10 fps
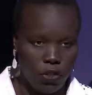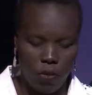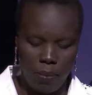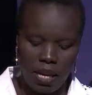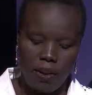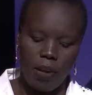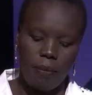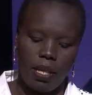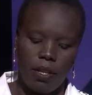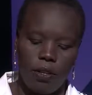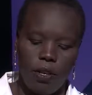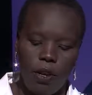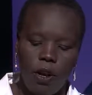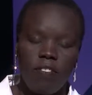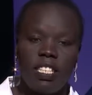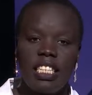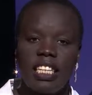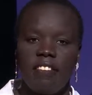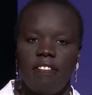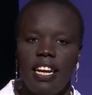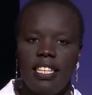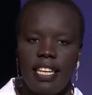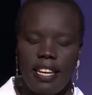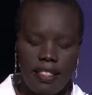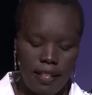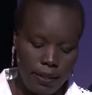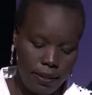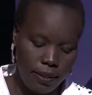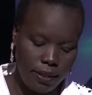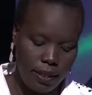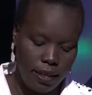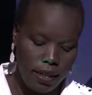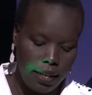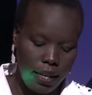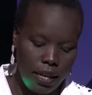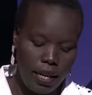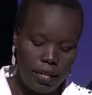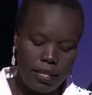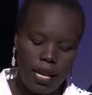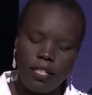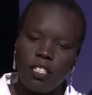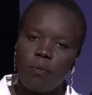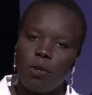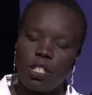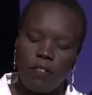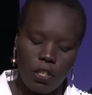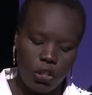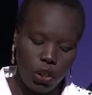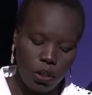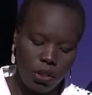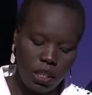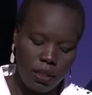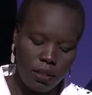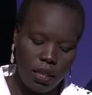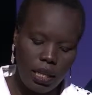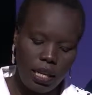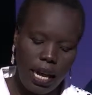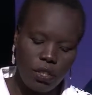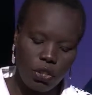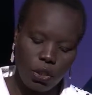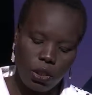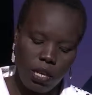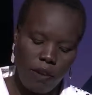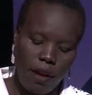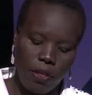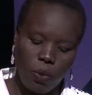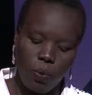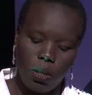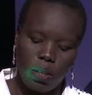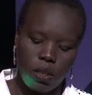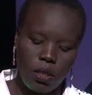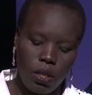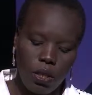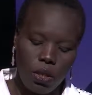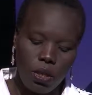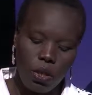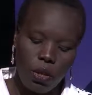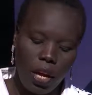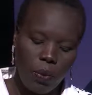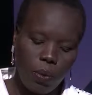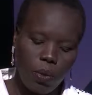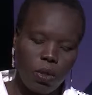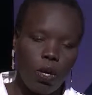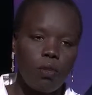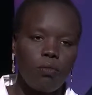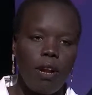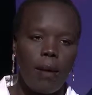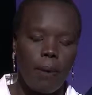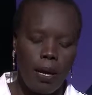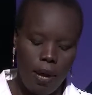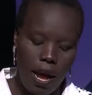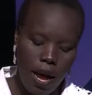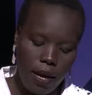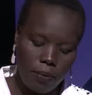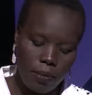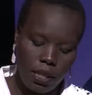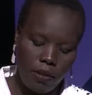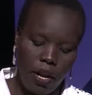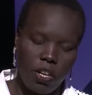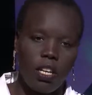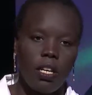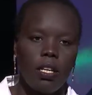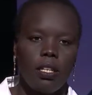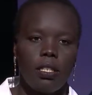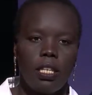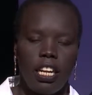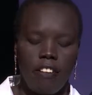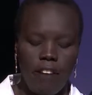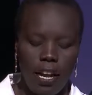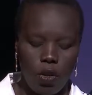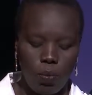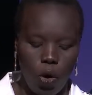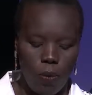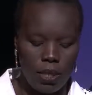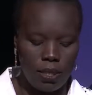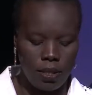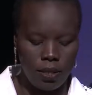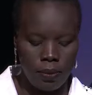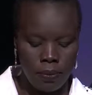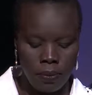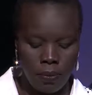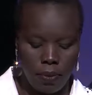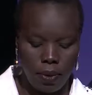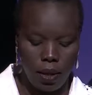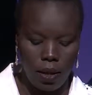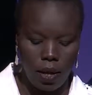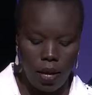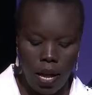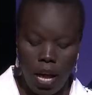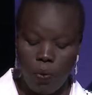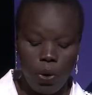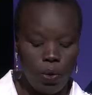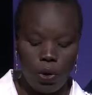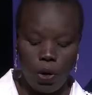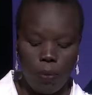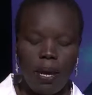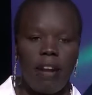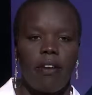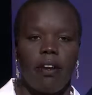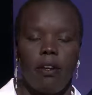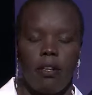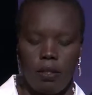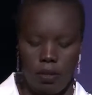my grandmother of a dignified death. It has scattered most of her children and grandchildren around the world so that we could not wrap our arms around her in our final moments. And we could not bury her.